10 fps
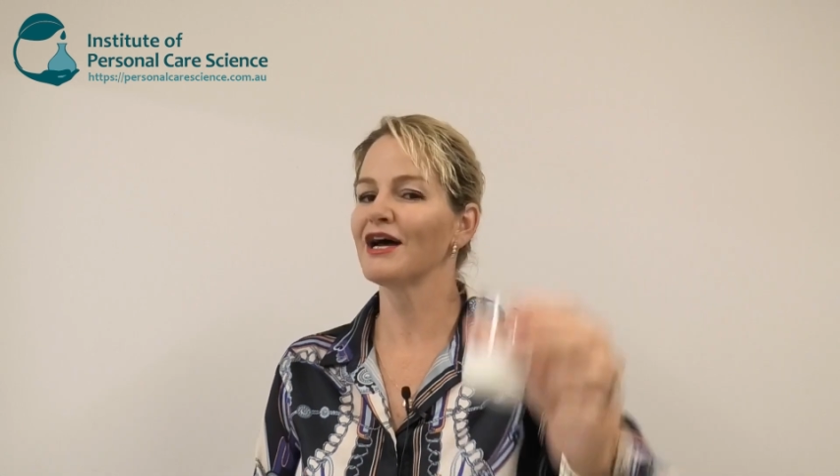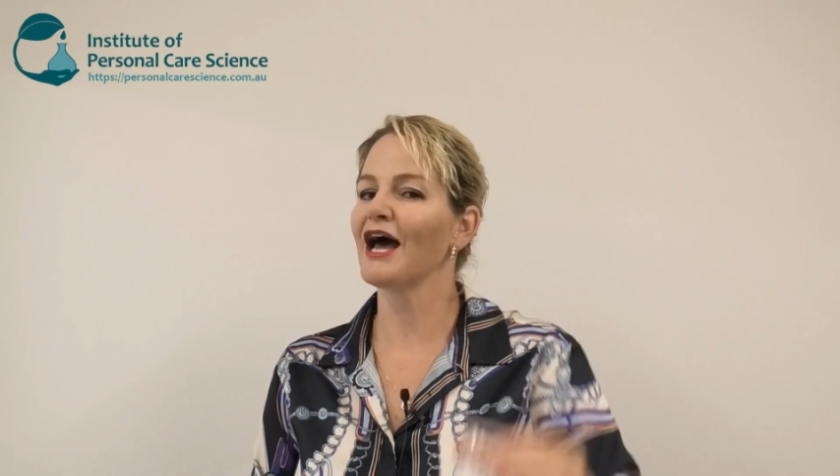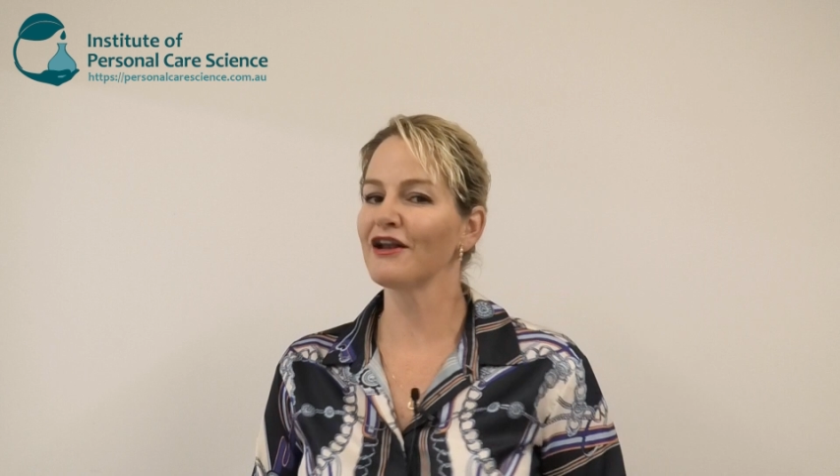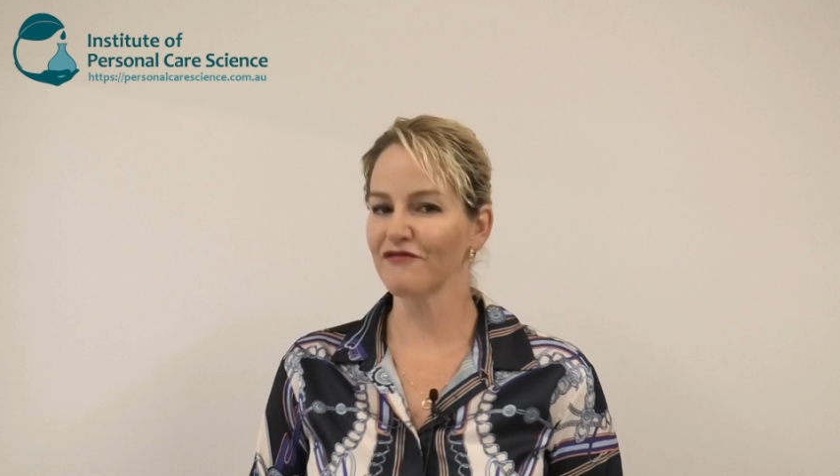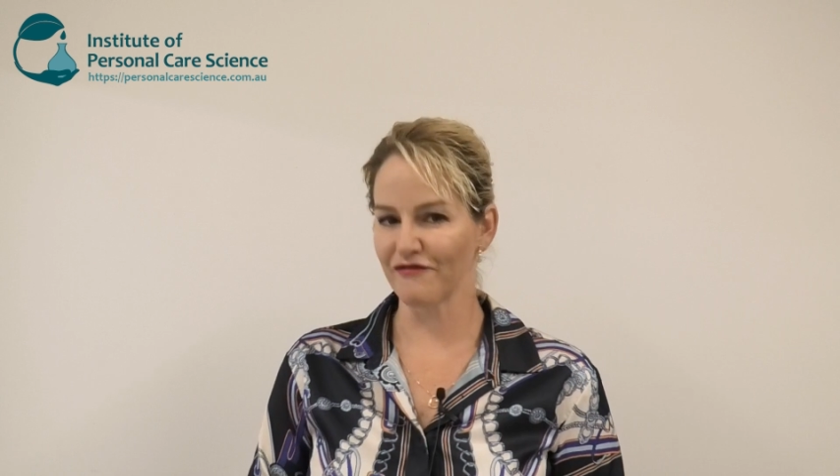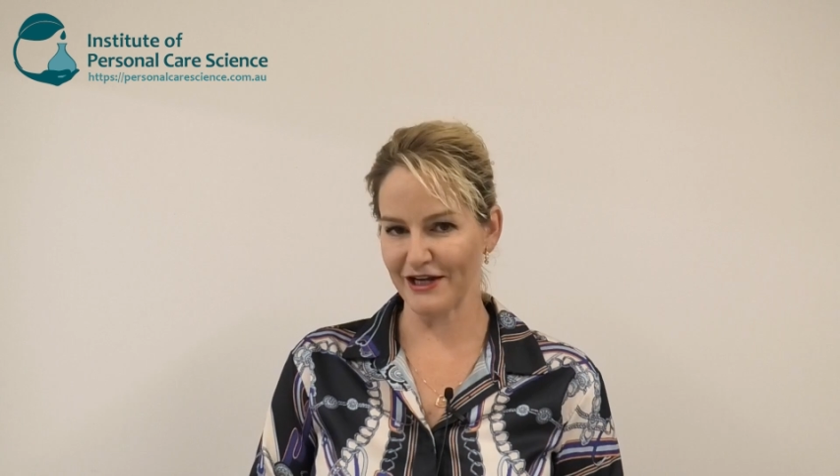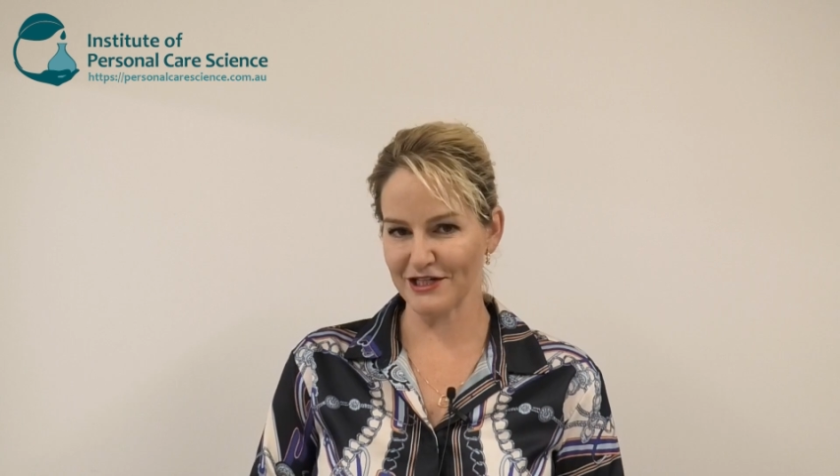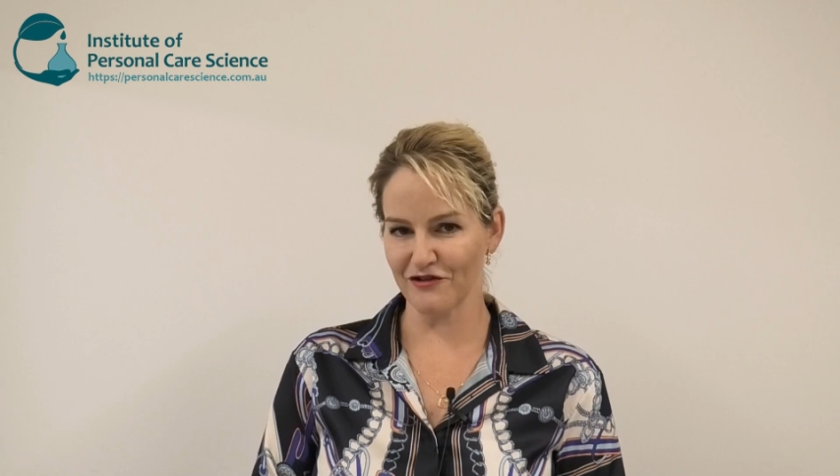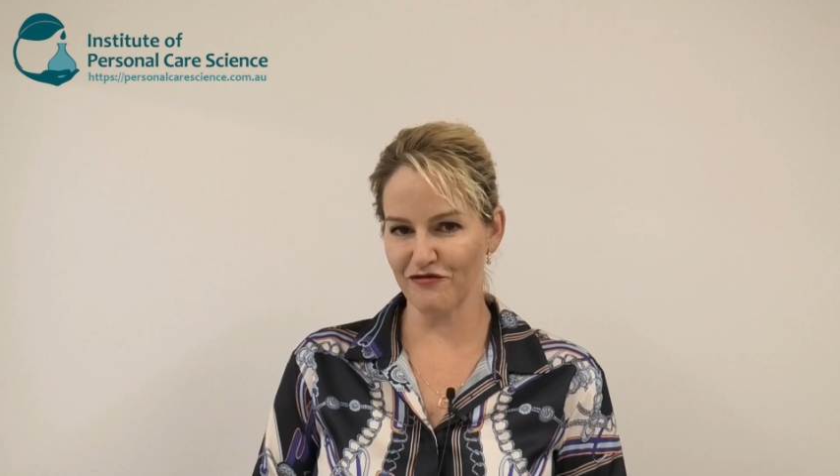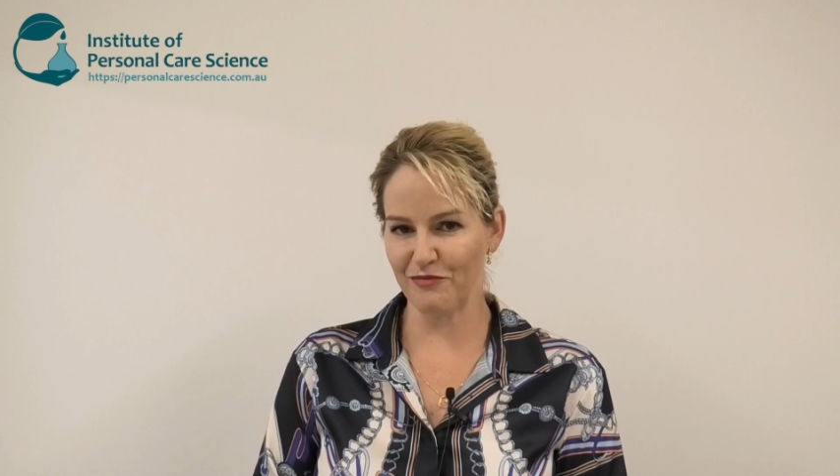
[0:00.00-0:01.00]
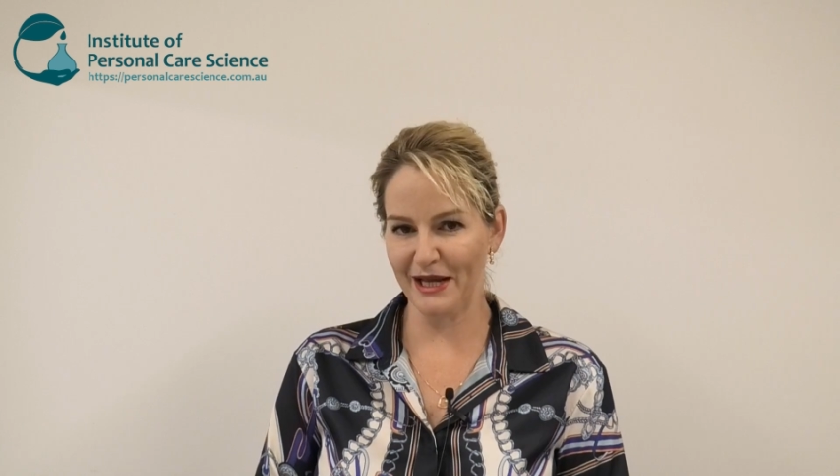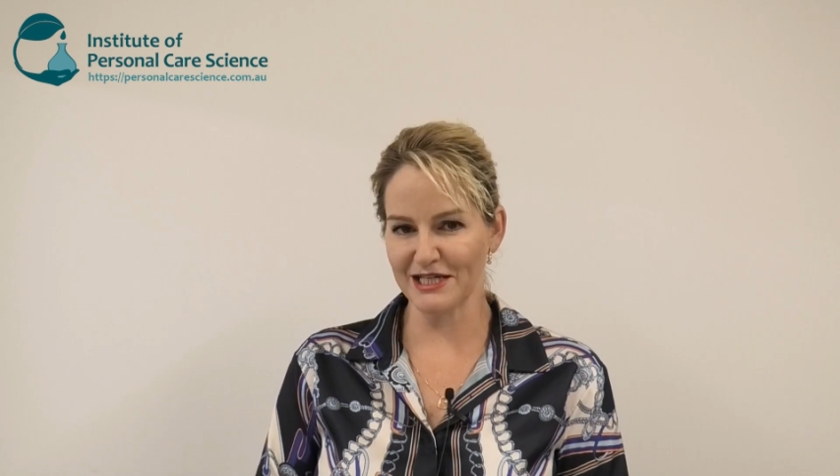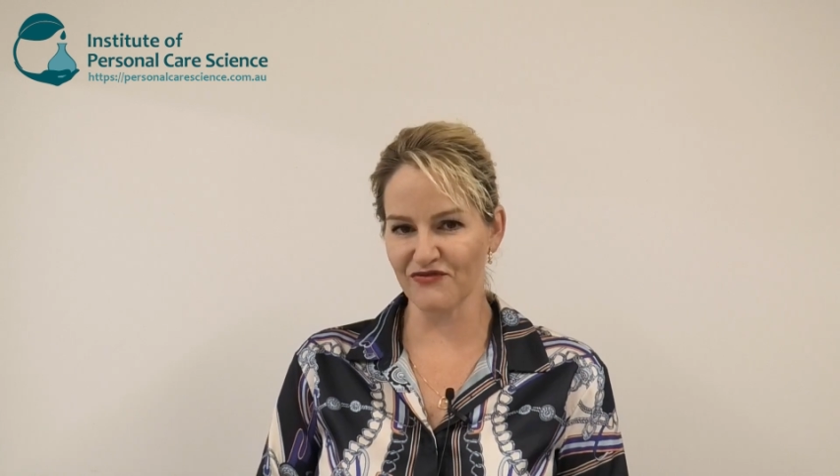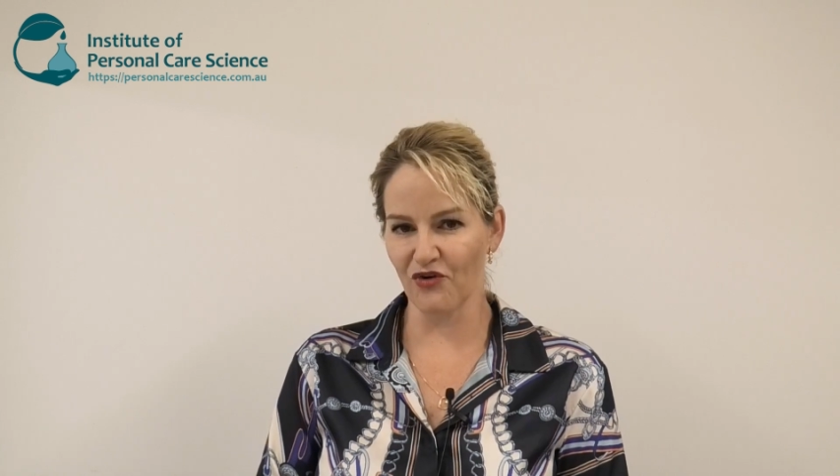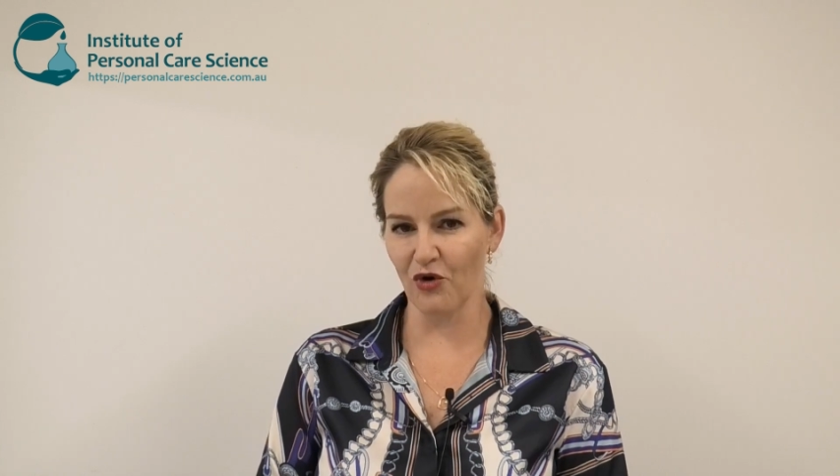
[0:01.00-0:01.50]
and effective
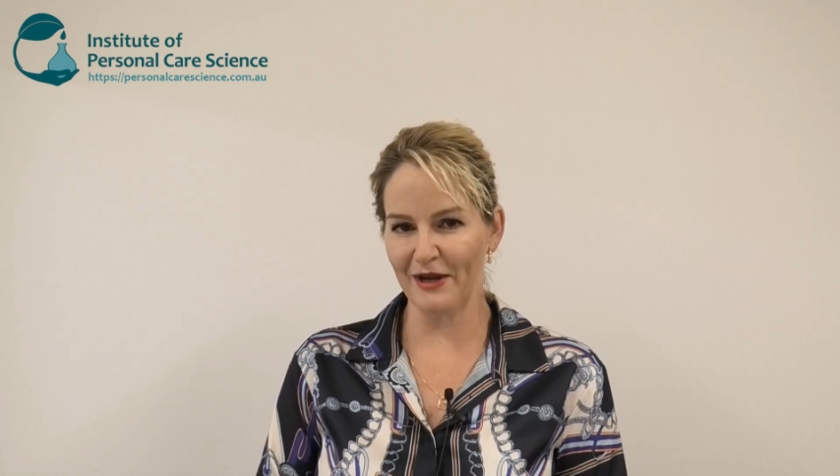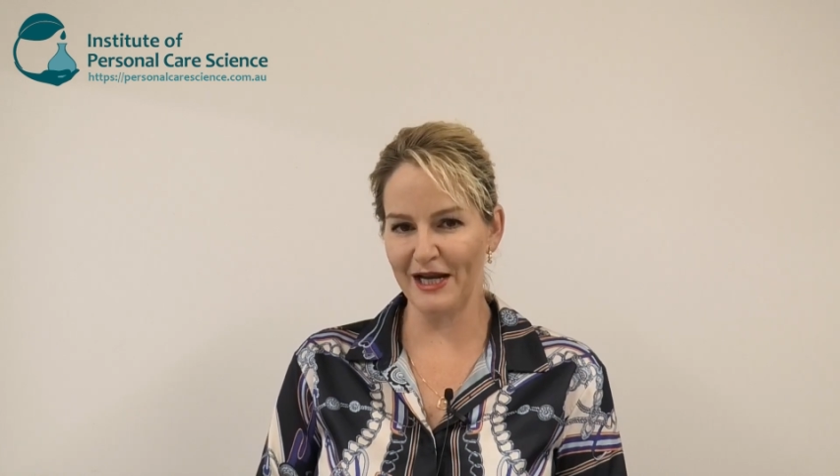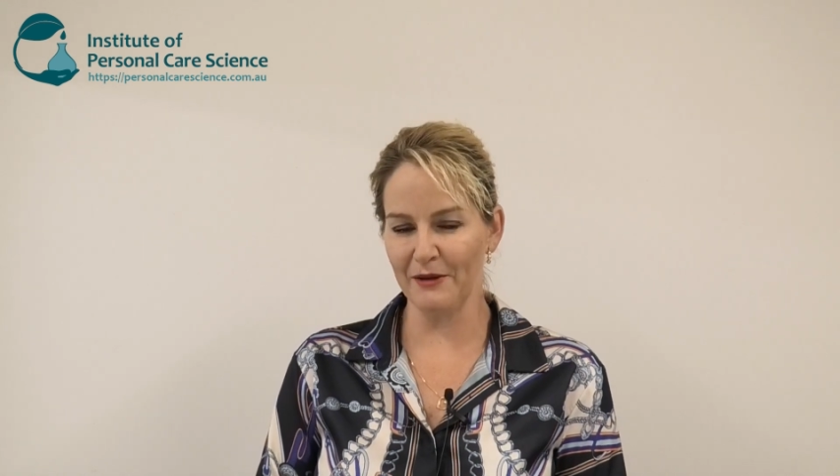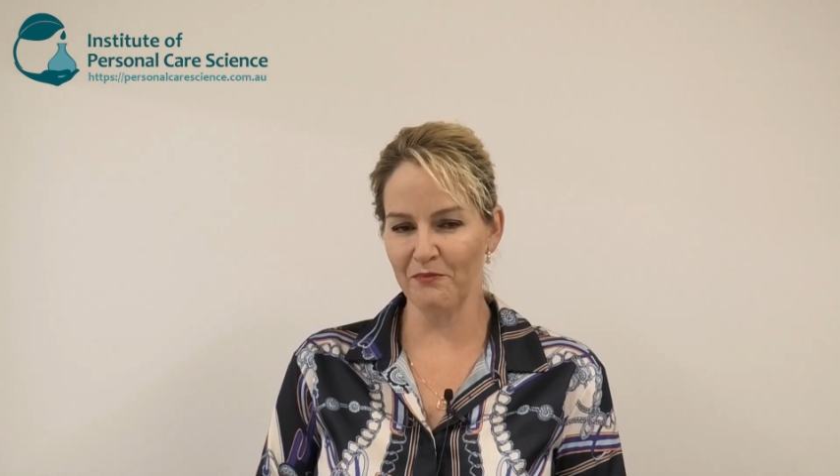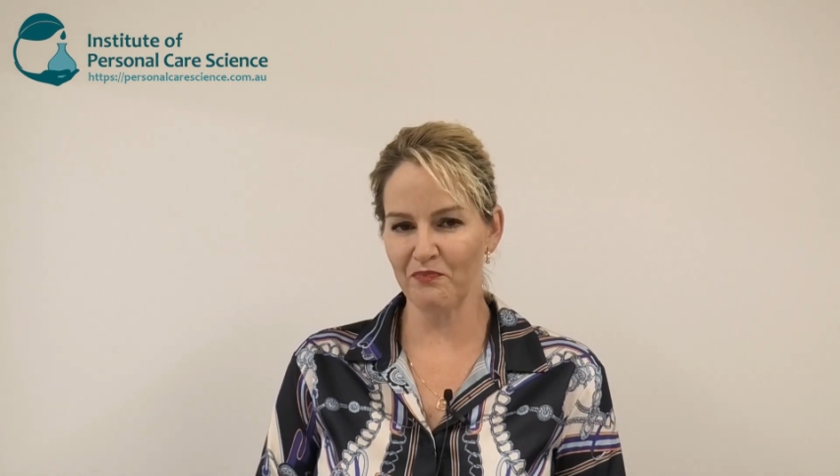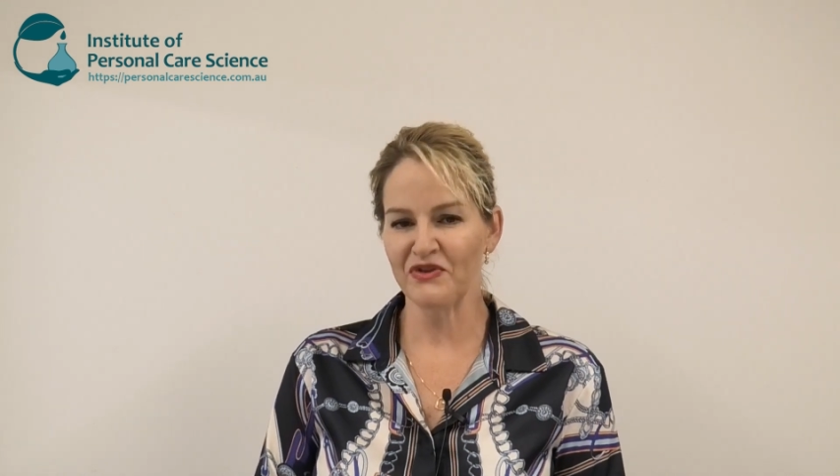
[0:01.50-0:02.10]
base formula.